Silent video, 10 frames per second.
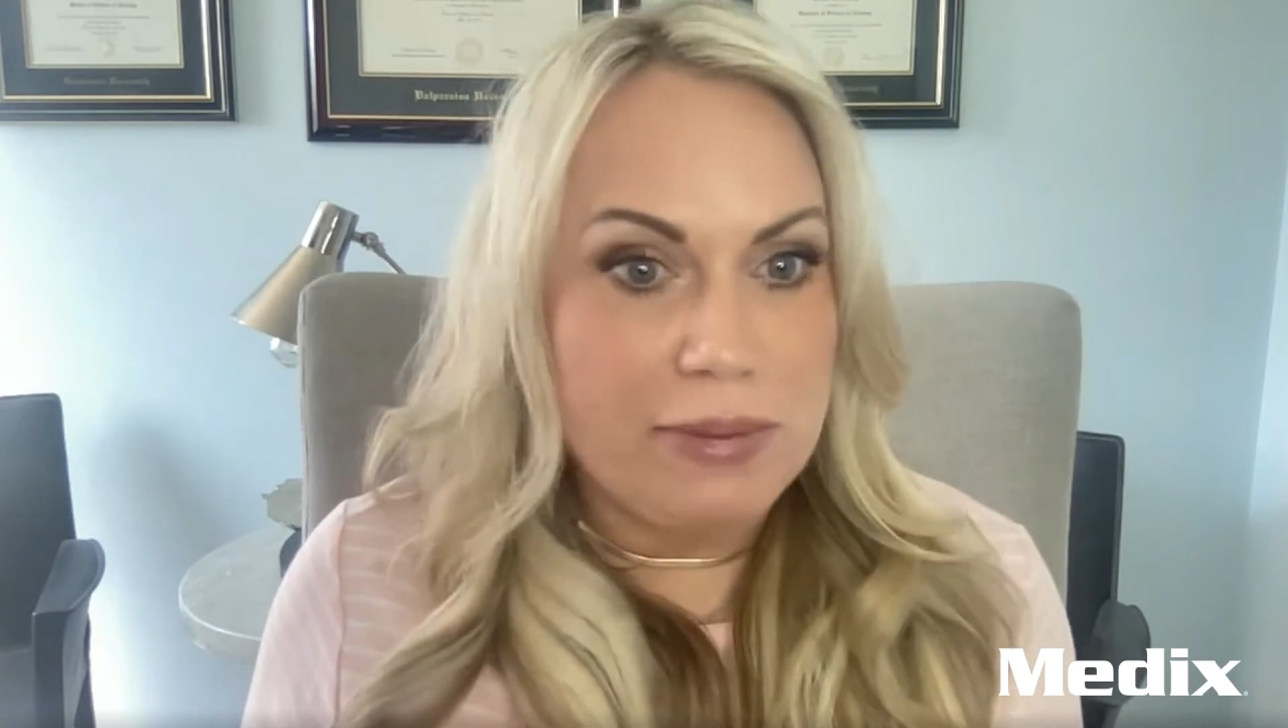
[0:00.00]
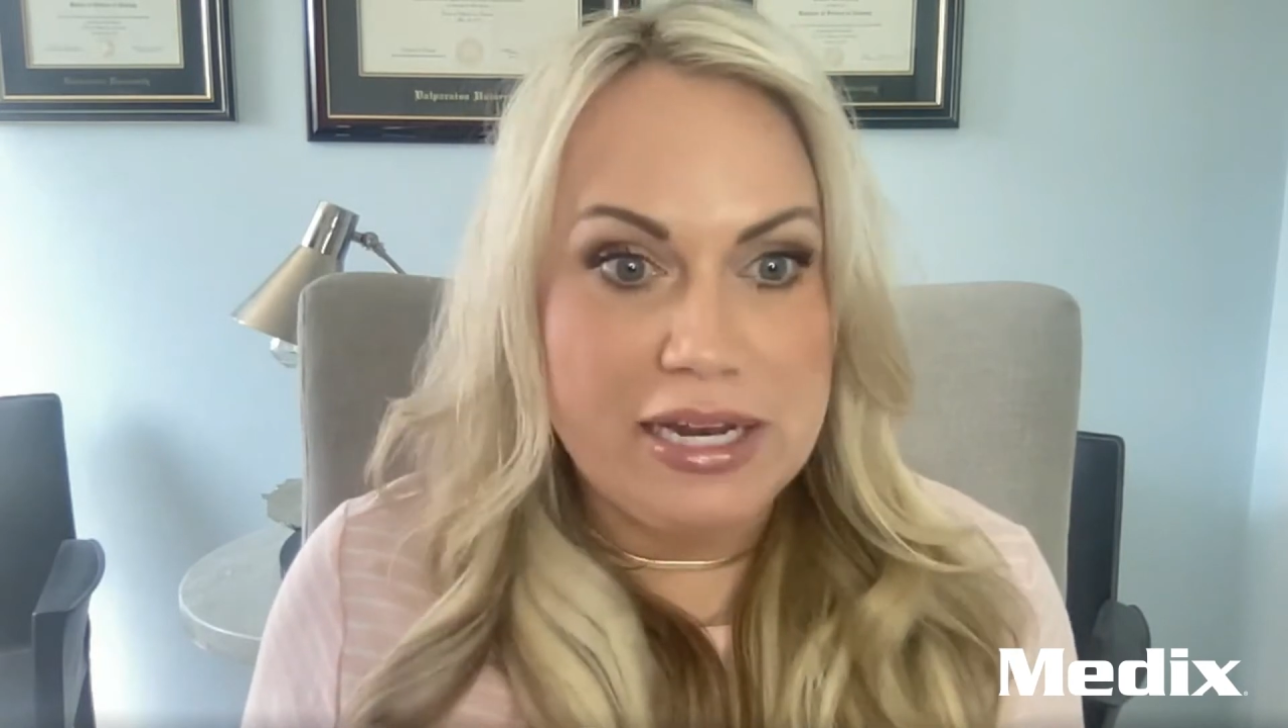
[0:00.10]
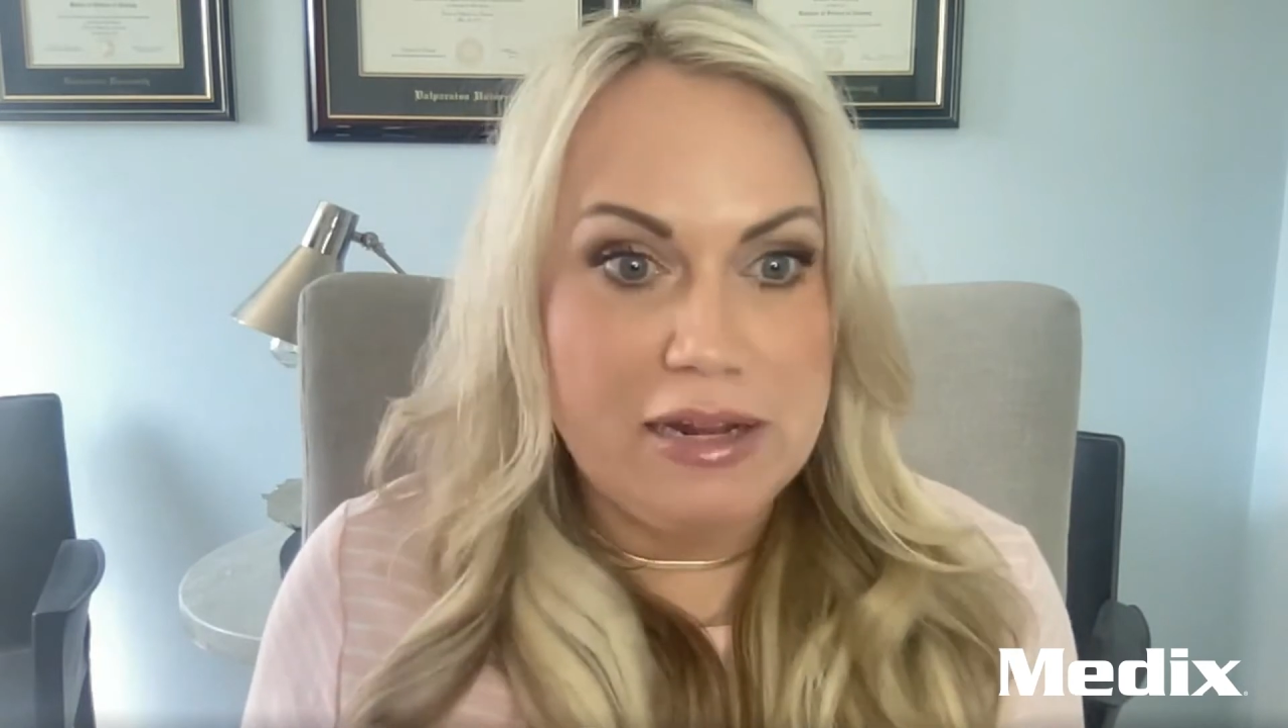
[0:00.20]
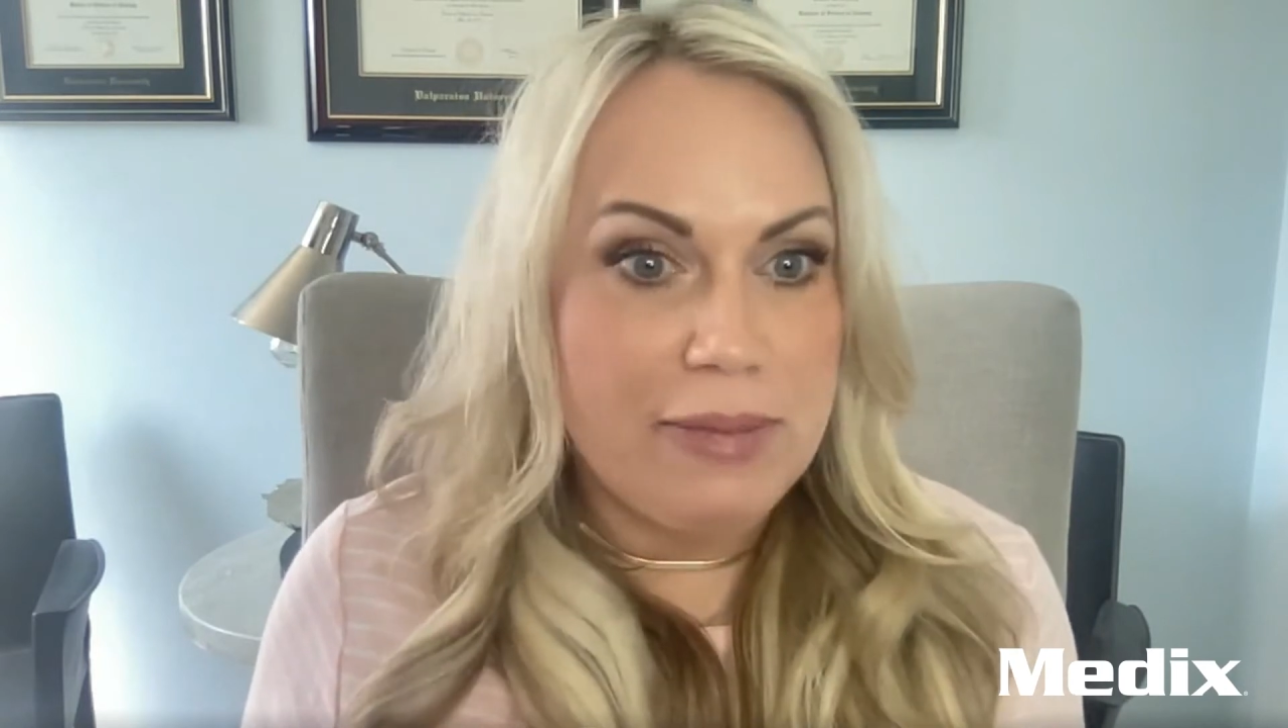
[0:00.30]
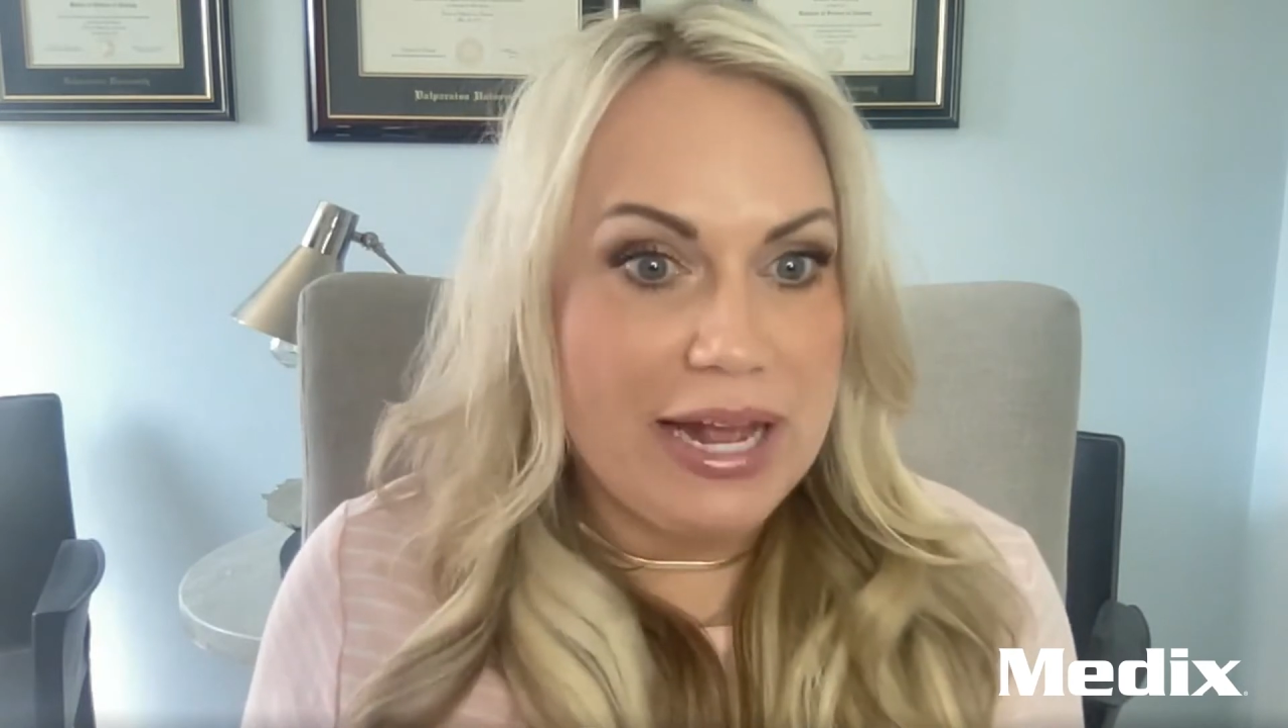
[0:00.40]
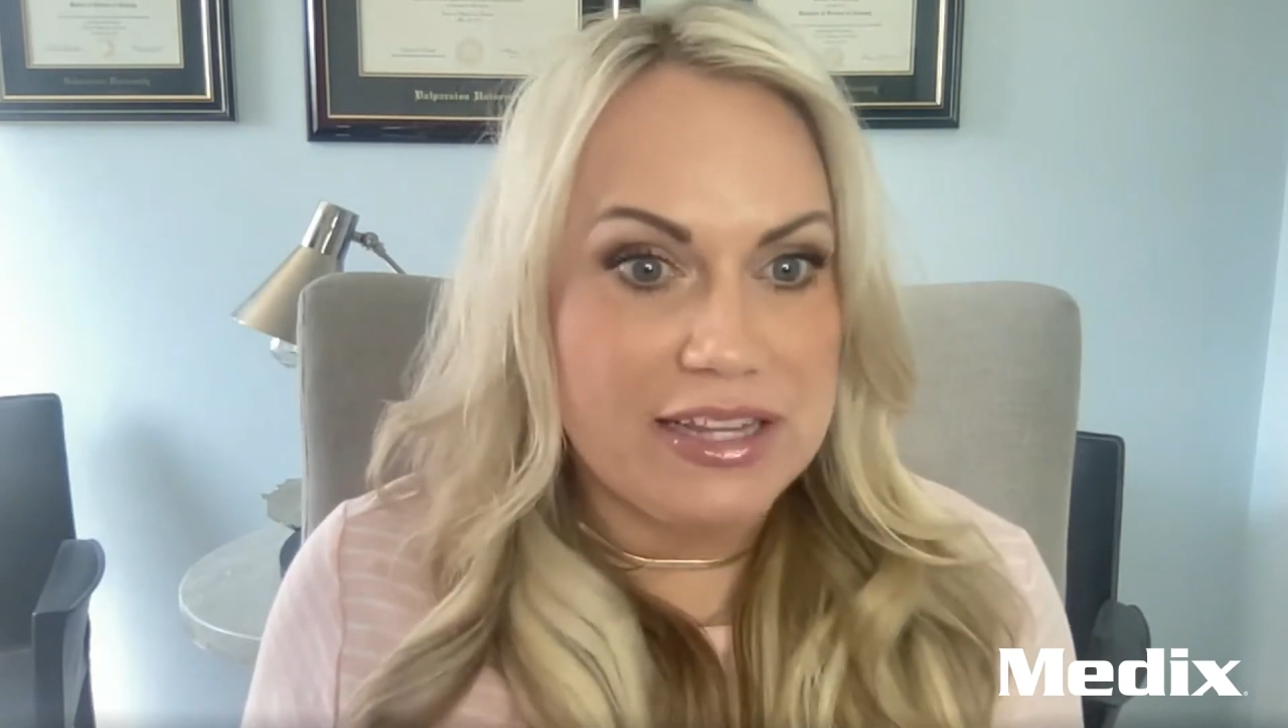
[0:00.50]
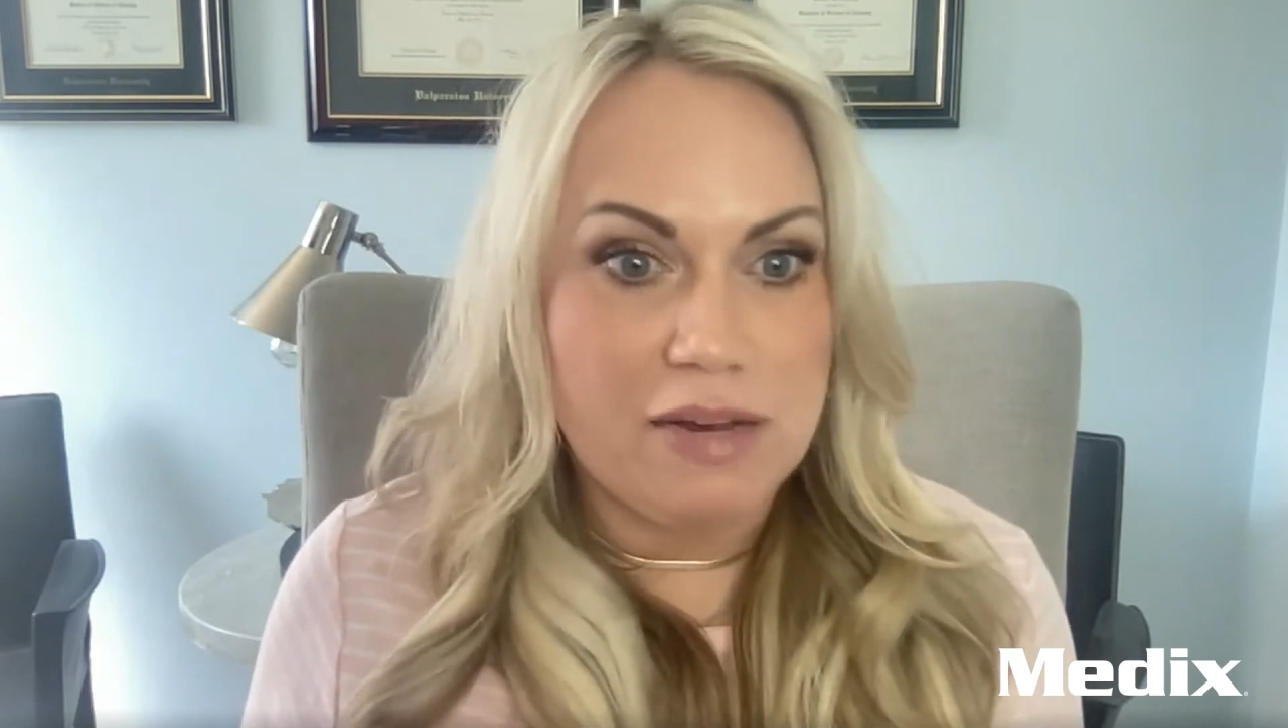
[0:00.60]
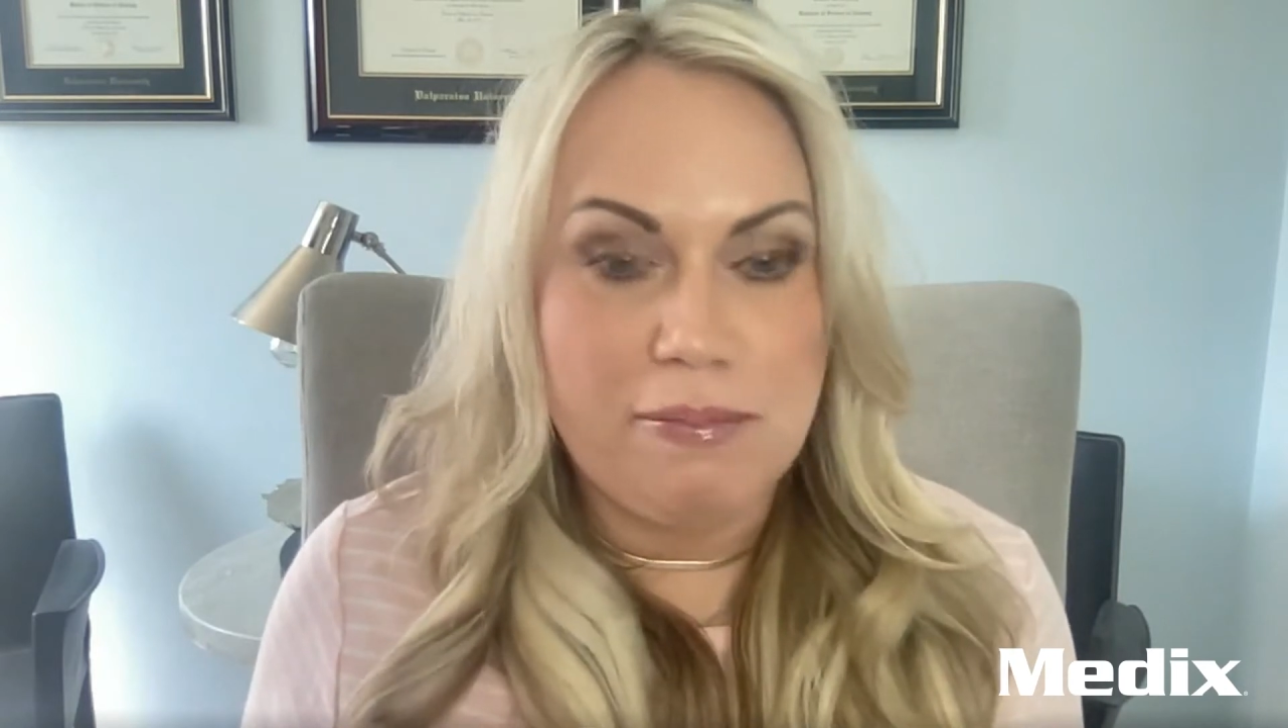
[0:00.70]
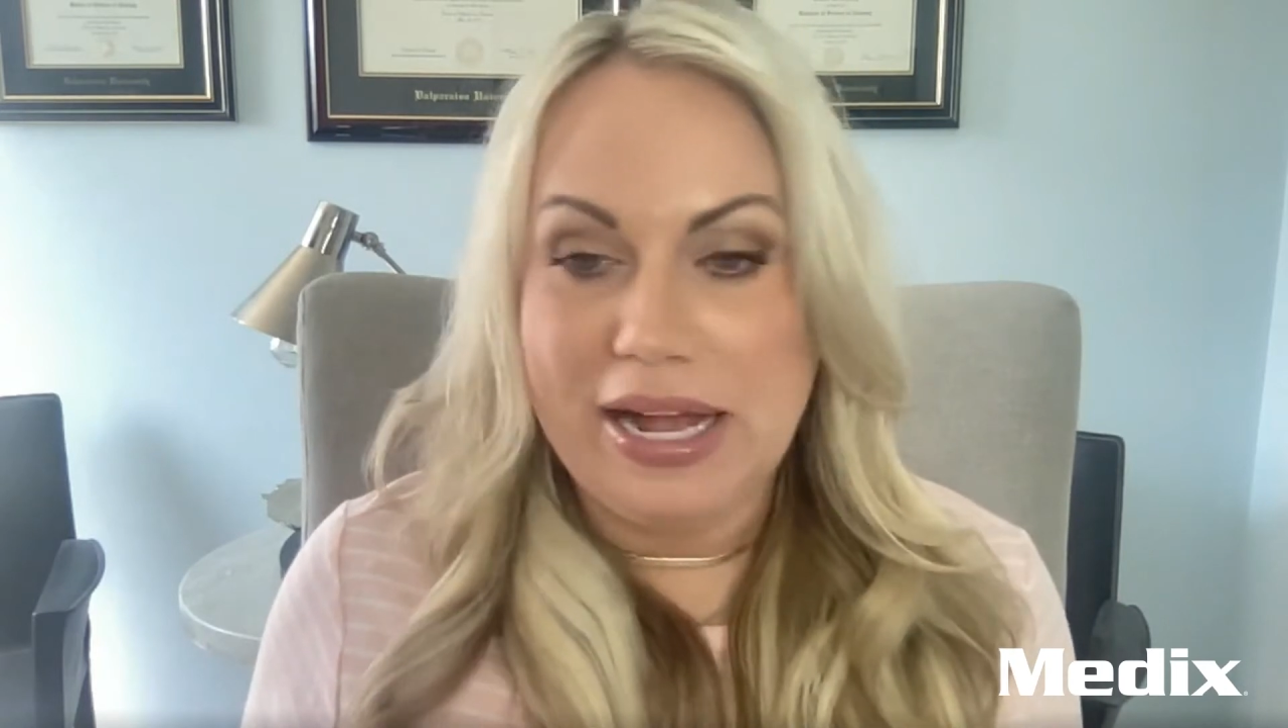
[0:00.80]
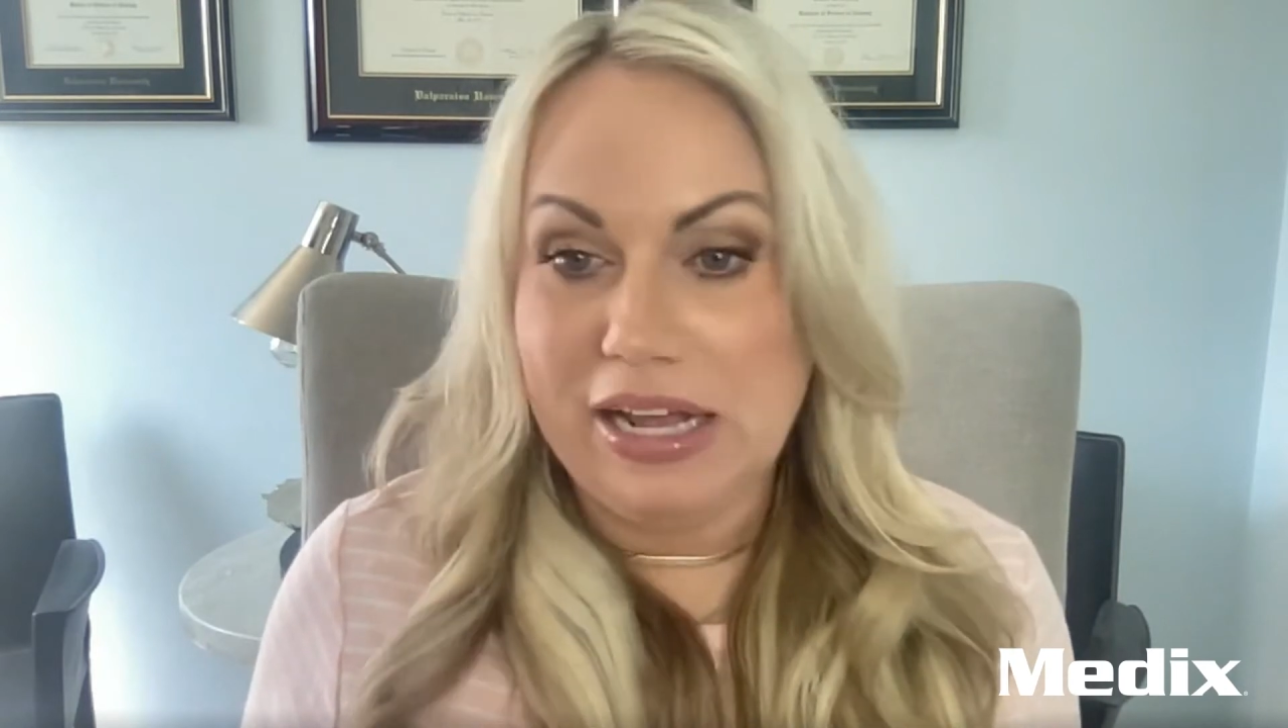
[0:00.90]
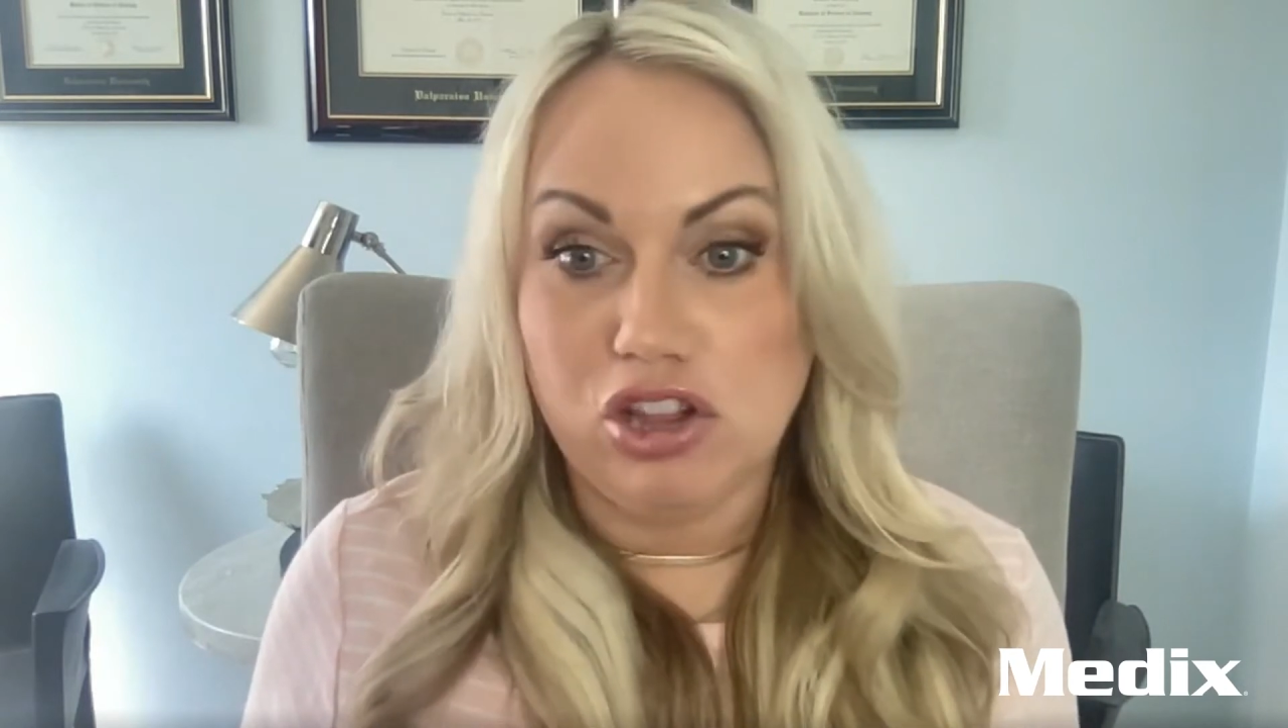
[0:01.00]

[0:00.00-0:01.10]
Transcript: being impacted by